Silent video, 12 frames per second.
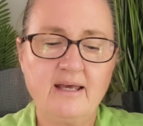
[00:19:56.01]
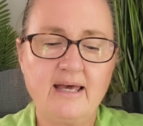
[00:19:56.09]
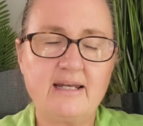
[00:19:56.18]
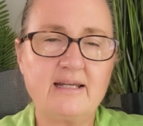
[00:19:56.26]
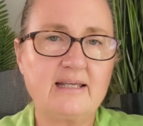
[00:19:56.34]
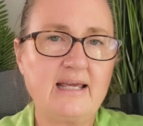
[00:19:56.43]

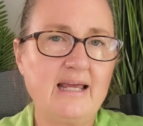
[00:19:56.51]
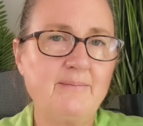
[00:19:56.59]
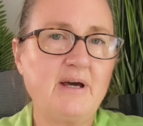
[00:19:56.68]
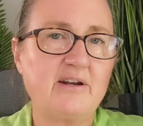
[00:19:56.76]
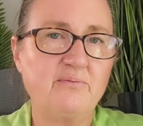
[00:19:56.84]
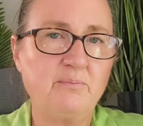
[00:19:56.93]
And it
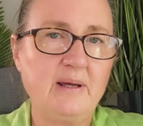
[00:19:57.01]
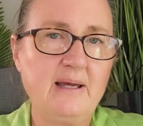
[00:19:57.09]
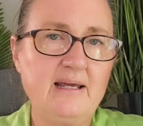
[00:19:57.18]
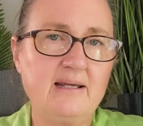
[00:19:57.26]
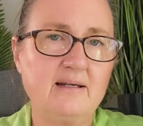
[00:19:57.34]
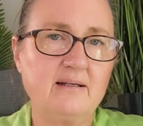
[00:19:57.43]
came out of
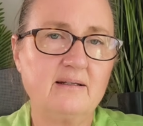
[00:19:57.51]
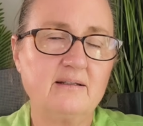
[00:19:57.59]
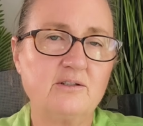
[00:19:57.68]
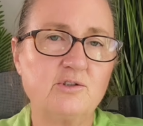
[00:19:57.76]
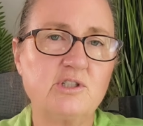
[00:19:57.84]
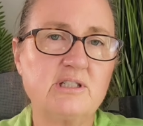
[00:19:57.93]
pain.
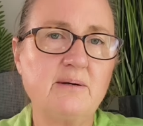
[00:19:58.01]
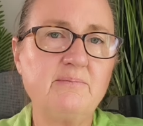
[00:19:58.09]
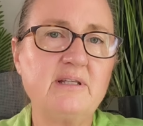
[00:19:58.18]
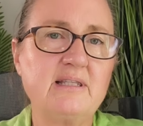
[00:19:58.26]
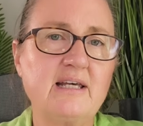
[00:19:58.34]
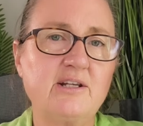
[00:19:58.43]
There's
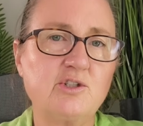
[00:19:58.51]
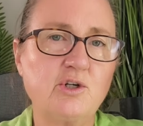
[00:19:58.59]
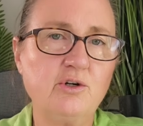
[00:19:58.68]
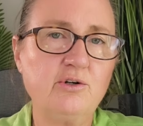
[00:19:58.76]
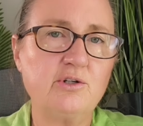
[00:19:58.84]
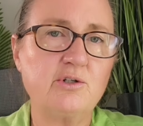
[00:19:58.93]
something that has
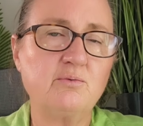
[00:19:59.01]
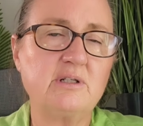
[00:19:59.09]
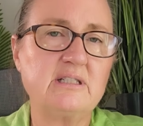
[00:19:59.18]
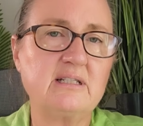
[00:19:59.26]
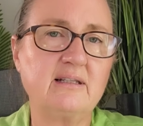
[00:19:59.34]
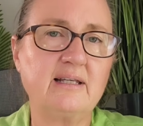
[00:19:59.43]
hurt you
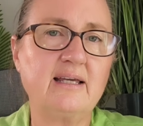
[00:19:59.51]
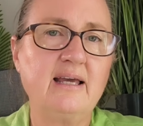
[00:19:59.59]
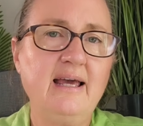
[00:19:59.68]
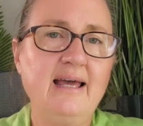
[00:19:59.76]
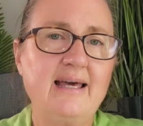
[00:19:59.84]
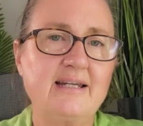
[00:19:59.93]
recently,
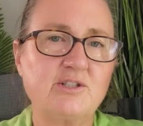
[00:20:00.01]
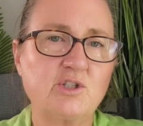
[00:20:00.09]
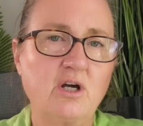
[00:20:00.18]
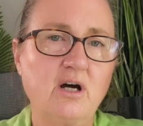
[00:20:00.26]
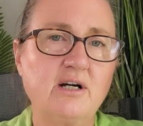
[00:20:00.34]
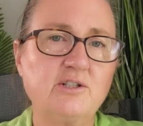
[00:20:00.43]
and it's
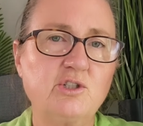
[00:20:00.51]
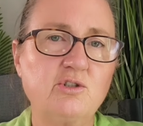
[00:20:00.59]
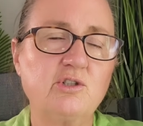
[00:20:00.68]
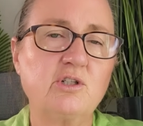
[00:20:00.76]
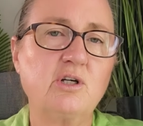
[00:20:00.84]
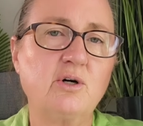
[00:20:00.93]
caused you
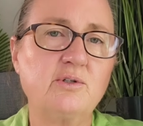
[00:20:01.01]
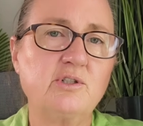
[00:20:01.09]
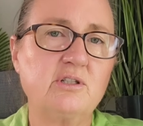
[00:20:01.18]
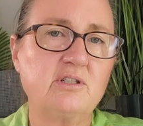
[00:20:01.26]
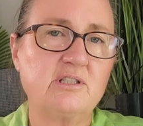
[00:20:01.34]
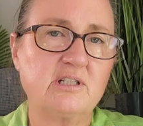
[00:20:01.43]
to go
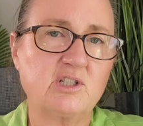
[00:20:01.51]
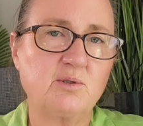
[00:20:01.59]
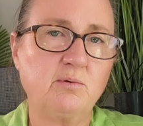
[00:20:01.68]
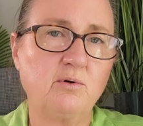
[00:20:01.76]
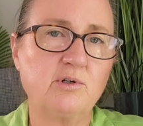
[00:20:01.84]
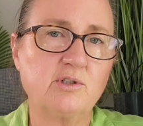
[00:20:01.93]
into this
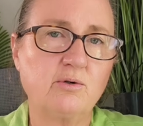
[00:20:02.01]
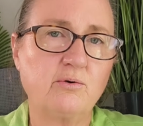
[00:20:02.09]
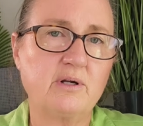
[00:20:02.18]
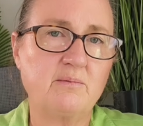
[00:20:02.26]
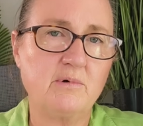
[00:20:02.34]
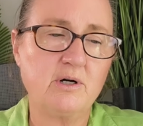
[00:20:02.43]

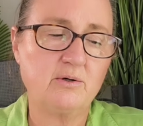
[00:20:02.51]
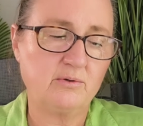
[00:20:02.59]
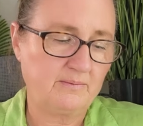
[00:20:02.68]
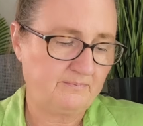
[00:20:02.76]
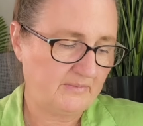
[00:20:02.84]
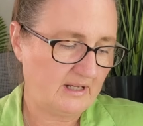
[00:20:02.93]
exploratory
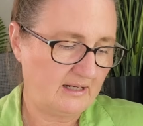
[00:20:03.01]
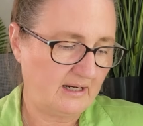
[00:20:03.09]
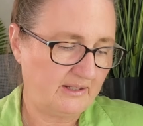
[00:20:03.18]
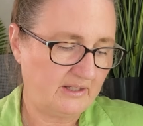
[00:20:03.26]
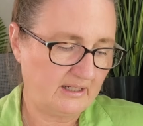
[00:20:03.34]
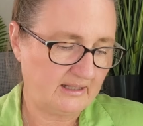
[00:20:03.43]
mode. And
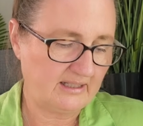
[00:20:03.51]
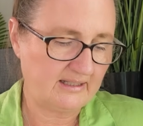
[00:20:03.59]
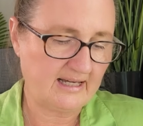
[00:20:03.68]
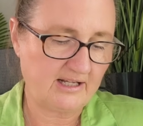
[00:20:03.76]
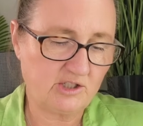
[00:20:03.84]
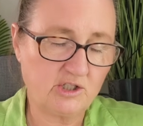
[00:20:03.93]
I think that
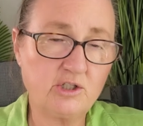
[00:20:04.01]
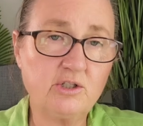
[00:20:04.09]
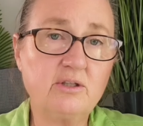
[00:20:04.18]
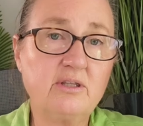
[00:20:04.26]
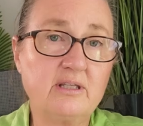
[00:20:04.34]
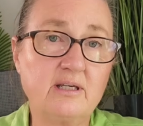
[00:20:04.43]
that's a
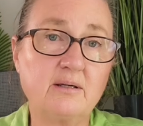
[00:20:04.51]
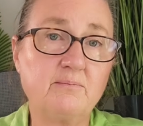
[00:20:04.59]
good thing,